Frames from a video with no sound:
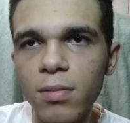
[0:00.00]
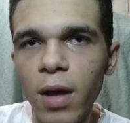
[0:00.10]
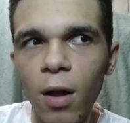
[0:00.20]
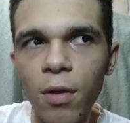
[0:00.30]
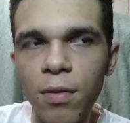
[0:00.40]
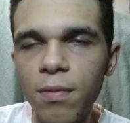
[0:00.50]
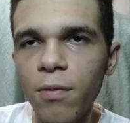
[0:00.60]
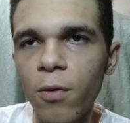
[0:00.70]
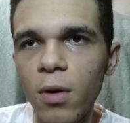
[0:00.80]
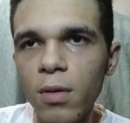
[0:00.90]
health
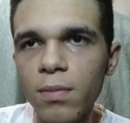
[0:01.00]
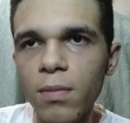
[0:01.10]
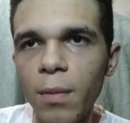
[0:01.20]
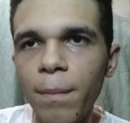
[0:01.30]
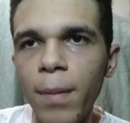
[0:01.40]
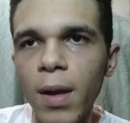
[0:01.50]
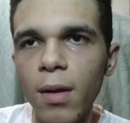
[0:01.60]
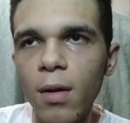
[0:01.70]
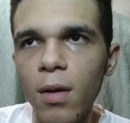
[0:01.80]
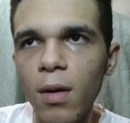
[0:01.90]
for a
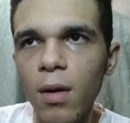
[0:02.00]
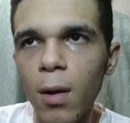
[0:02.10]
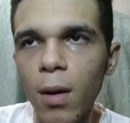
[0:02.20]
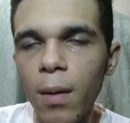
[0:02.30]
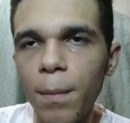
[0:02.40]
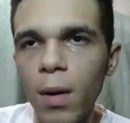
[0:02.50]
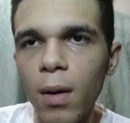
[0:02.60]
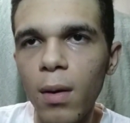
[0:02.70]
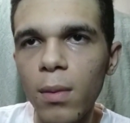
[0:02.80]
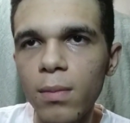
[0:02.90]
bit,
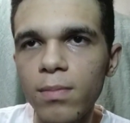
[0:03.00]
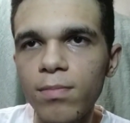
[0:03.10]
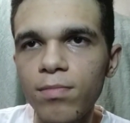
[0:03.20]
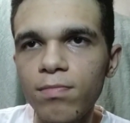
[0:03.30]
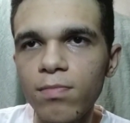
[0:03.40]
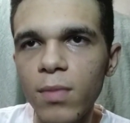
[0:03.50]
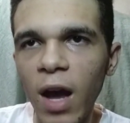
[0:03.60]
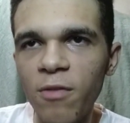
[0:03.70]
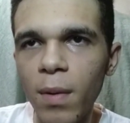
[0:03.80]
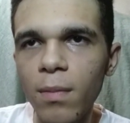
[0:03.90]
but
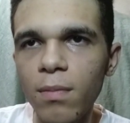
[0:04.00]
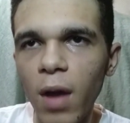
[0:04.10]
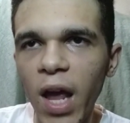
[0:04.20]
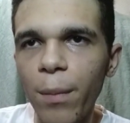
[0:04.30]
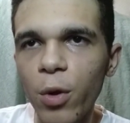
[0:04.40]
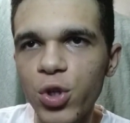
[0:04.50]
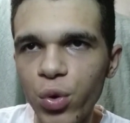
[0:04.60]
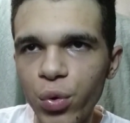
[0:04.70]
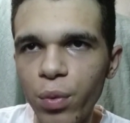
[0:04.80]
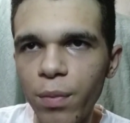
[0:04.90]
I've been able
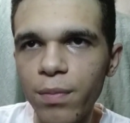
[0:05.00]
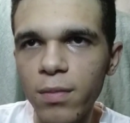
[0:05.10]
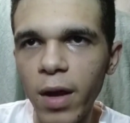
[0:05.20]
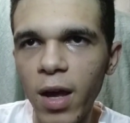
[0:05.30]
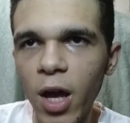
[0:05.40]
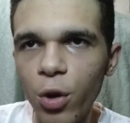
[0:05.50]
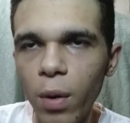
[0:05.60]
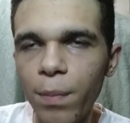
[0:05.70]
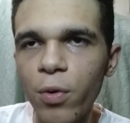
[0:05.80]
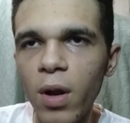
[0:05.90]
to like
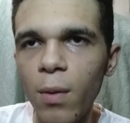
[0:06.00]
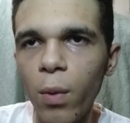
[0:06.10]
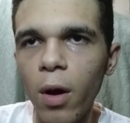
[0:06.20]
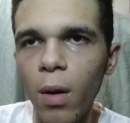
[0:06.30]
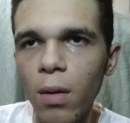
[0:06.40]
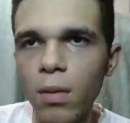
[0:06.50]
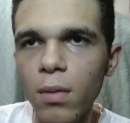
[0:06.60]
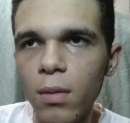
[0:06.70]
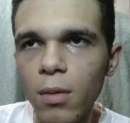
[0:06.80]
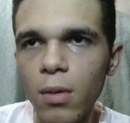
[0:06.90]
handle it pretty well.
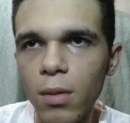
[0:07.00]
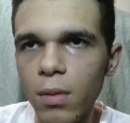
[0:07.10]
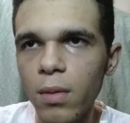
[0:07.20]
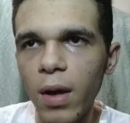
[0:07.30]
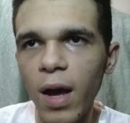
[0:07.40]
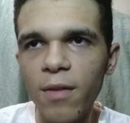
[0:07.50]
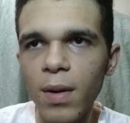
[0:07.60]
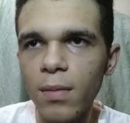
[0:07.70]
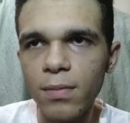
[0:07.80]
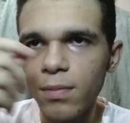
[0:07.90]
Like I've
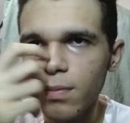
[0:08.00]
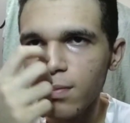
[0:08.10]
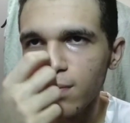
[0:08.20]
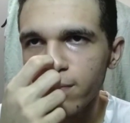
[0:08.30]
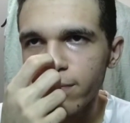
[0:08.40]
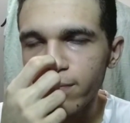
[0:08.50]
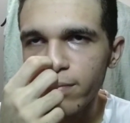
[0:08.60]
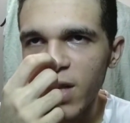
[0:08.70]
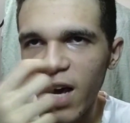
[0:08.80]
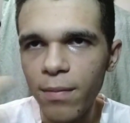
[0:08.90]
been,
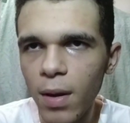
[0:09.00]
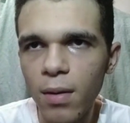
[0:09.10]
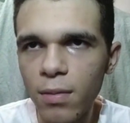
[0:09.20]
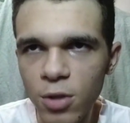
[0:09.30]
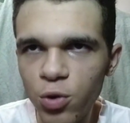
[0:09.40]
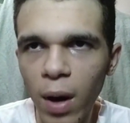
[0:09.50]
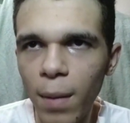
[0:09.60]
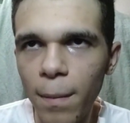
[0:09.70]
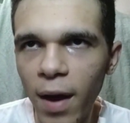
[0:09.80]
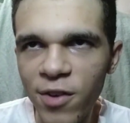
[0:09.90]
I've been
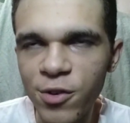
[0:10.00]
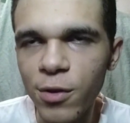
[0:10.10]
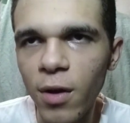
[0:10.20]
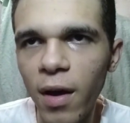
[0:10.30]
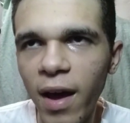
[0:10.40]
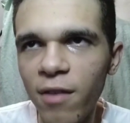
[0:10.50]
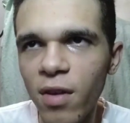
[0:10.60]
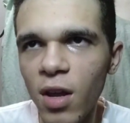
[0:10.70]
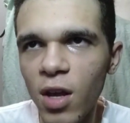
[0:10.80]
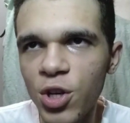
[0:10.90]
trying my best to not have
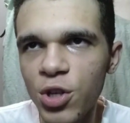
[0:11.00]
any